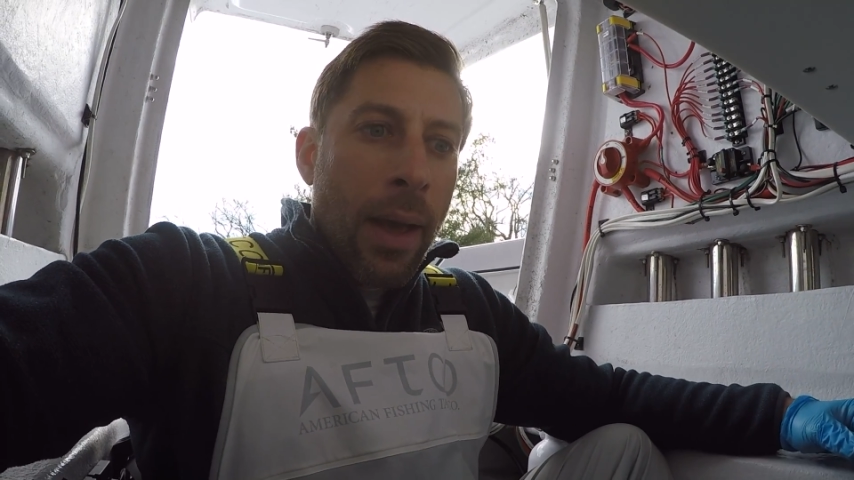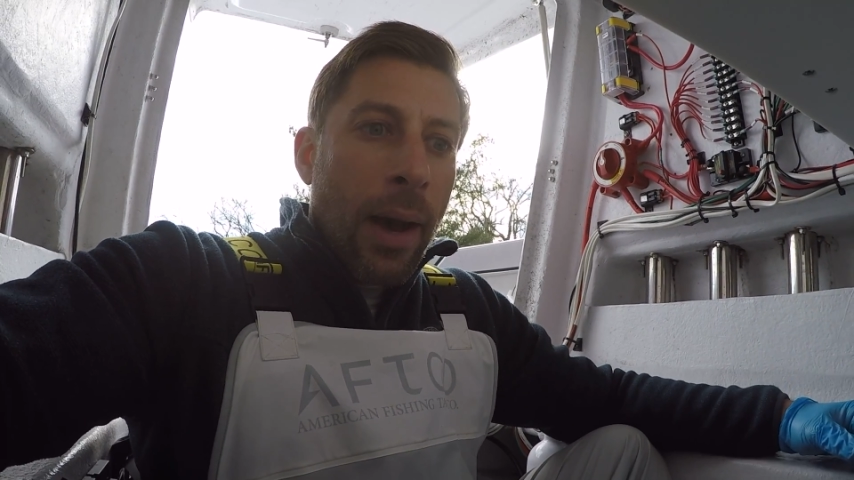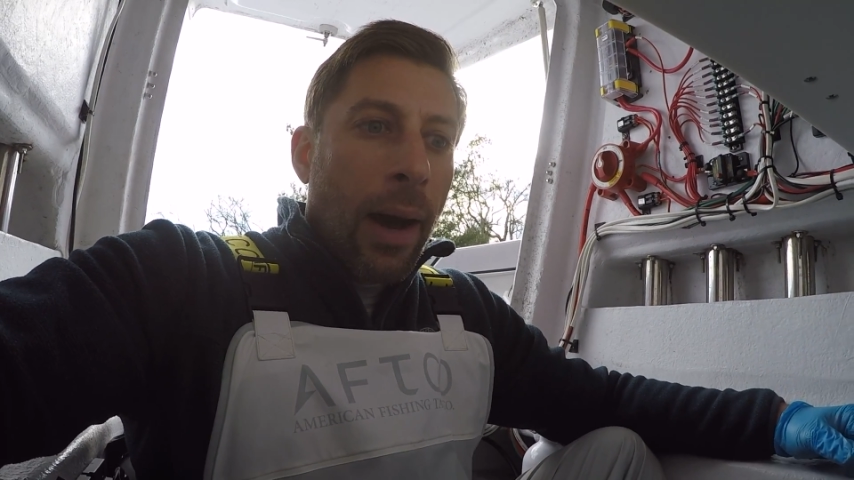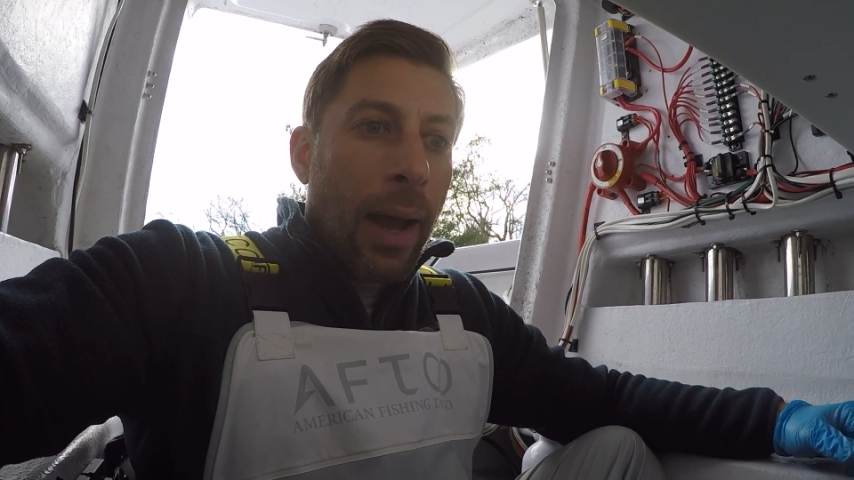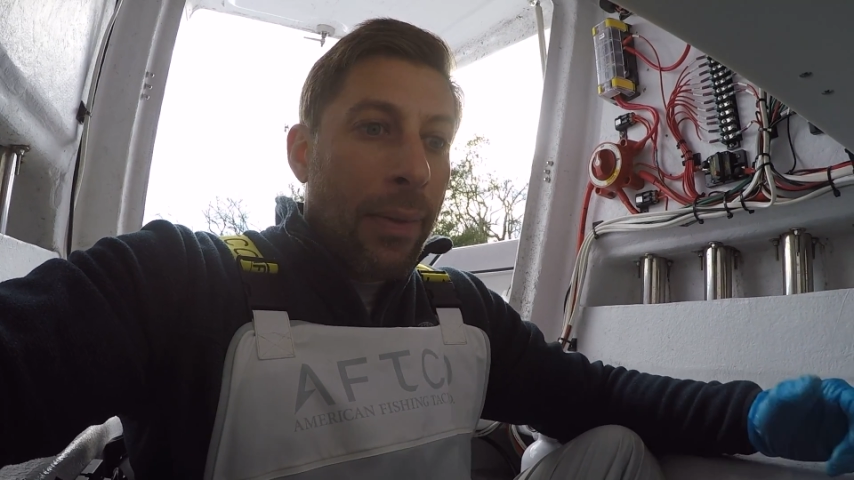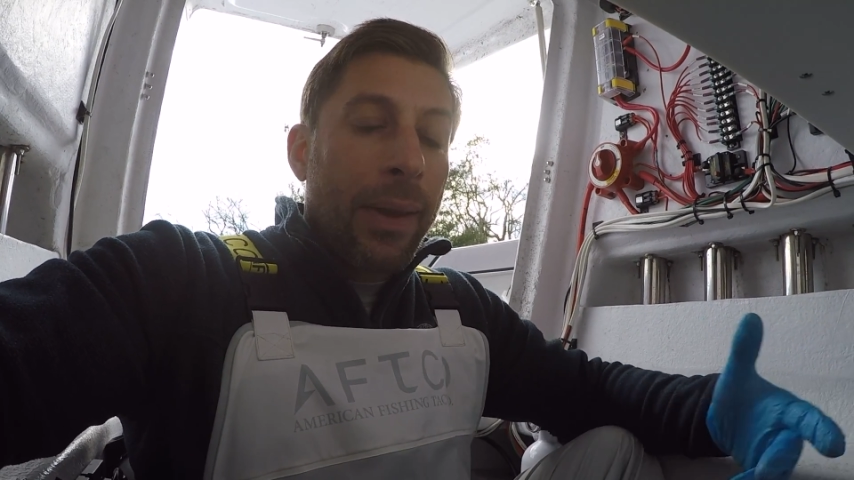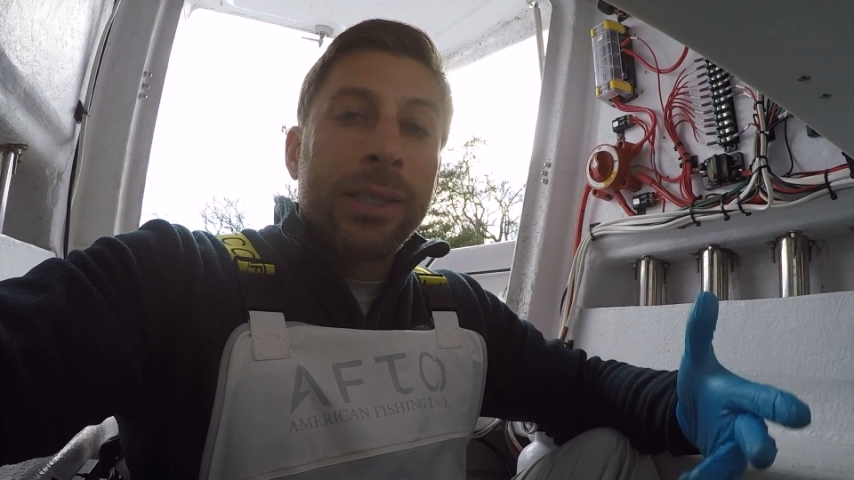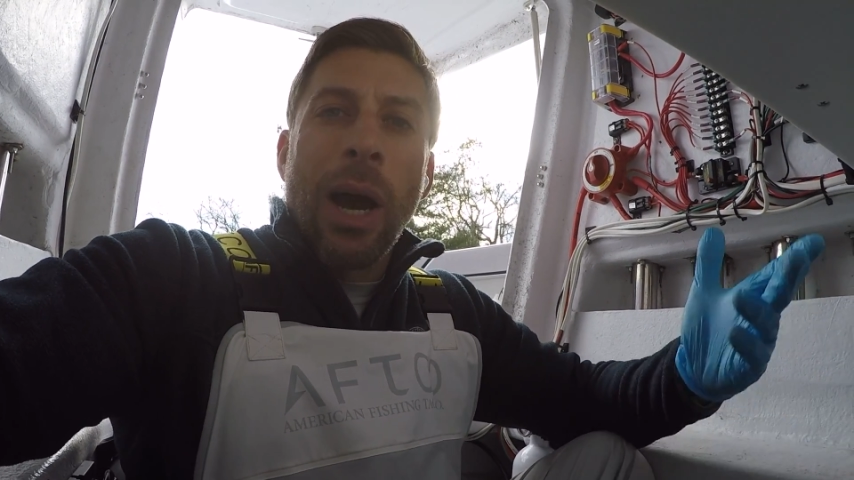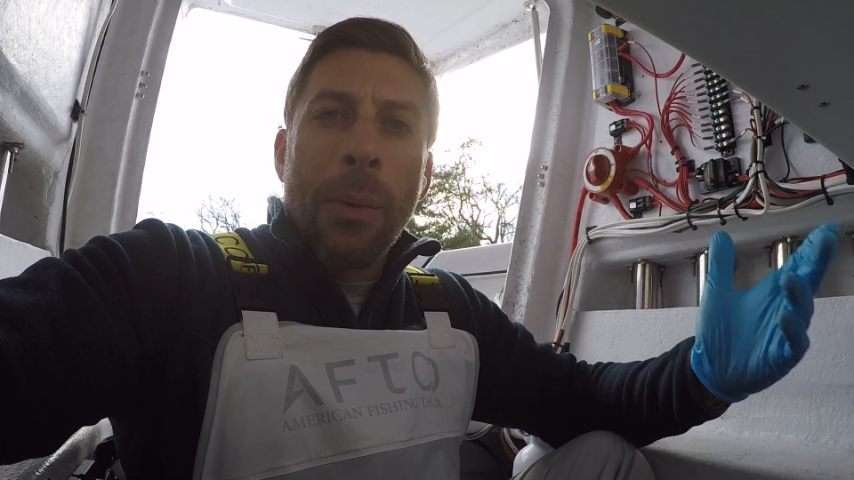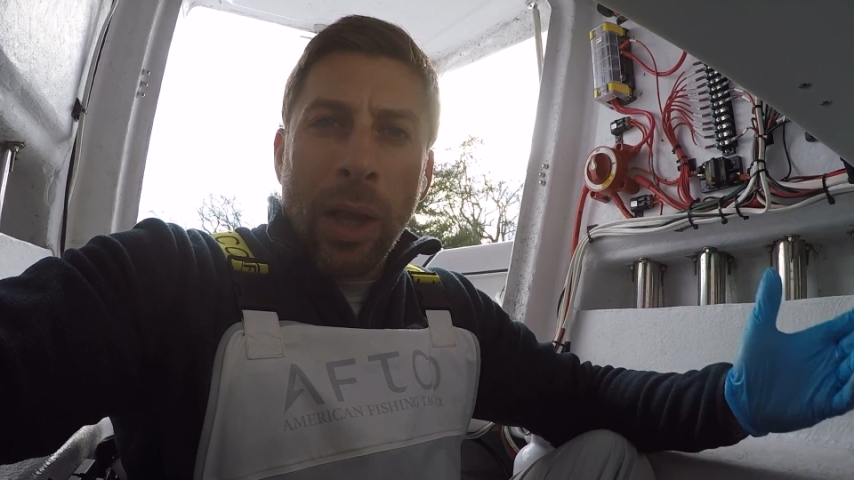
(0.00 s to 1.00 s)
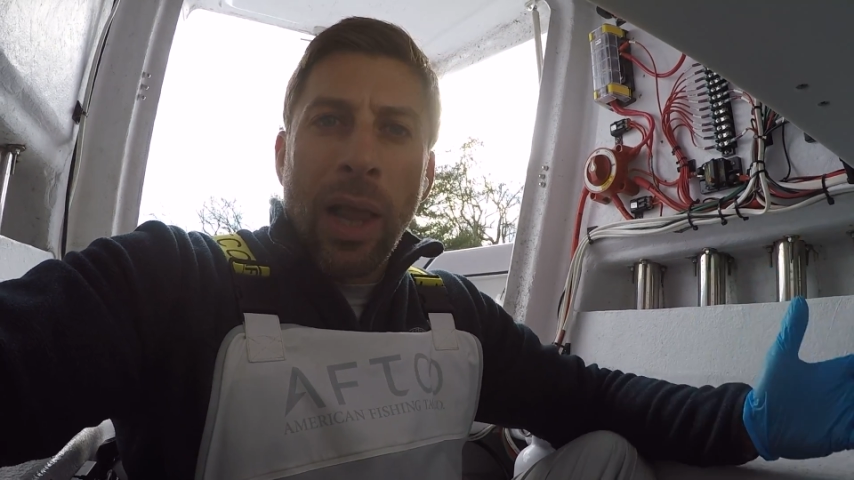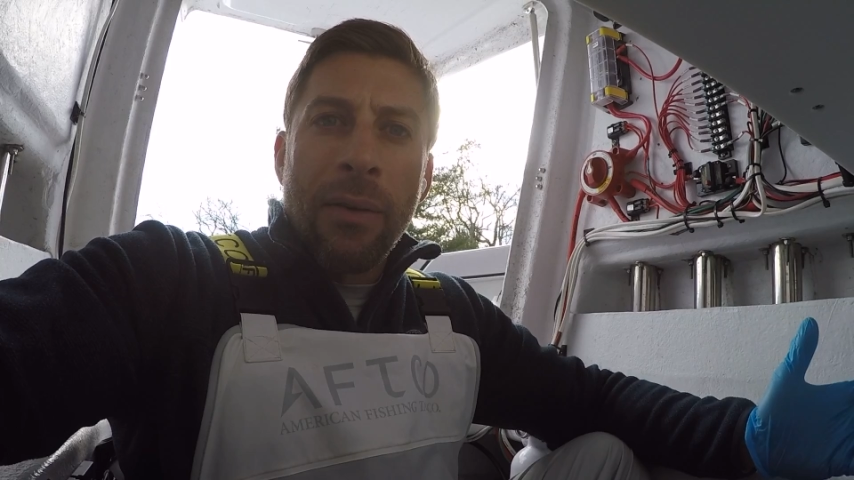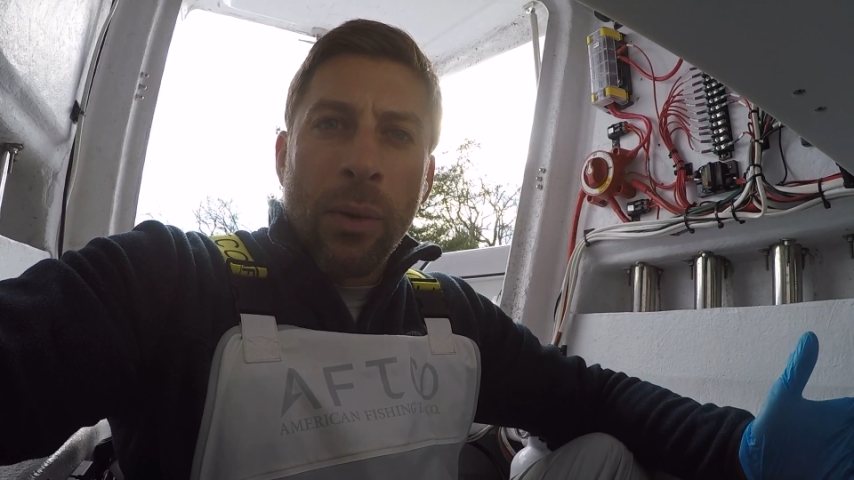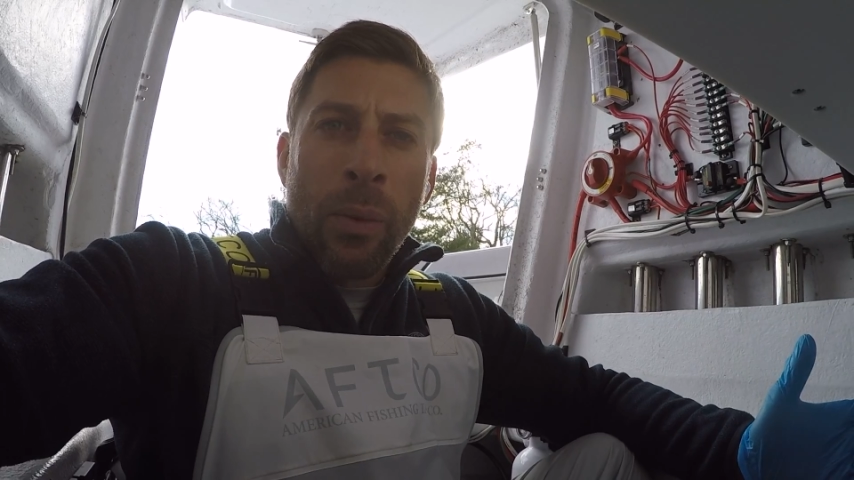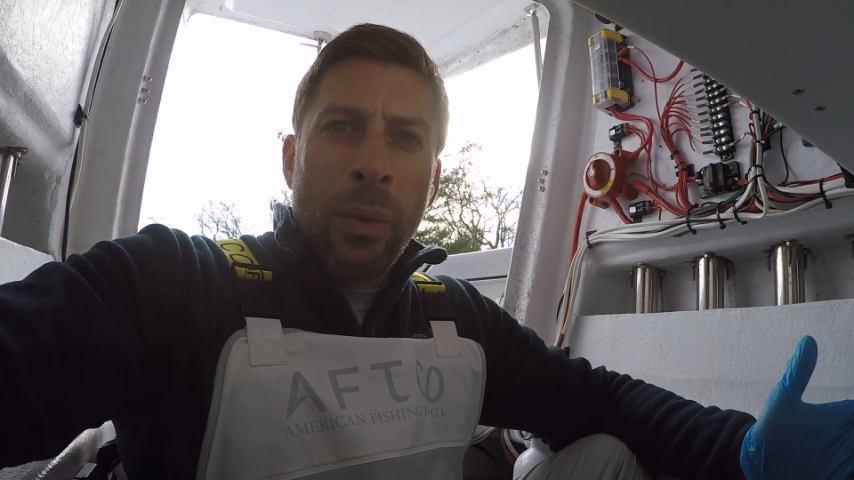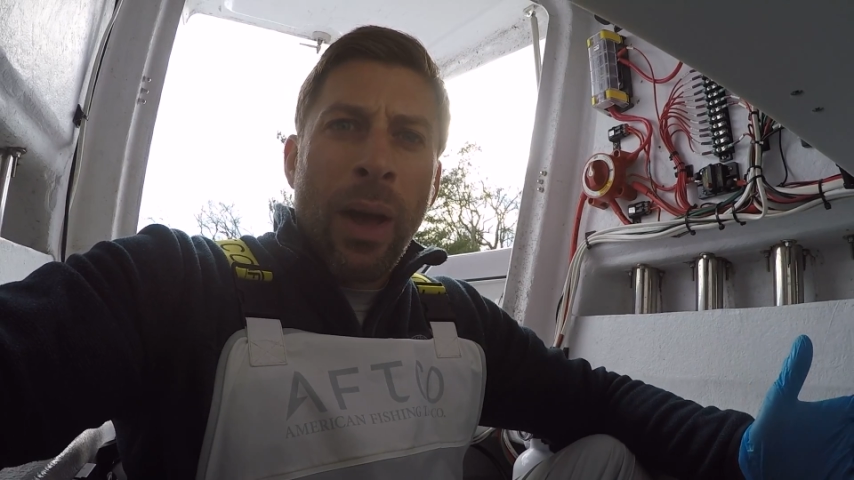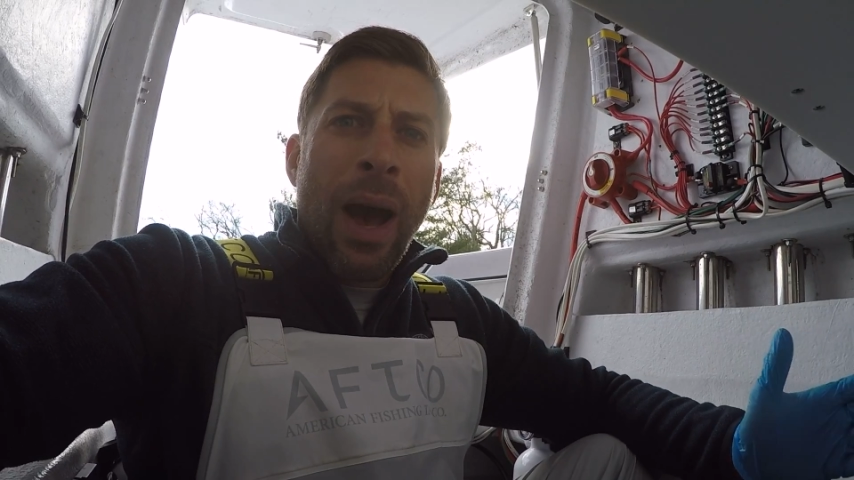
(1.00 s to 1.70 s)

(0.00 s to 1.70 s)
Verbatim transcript: uh, and these come with 11,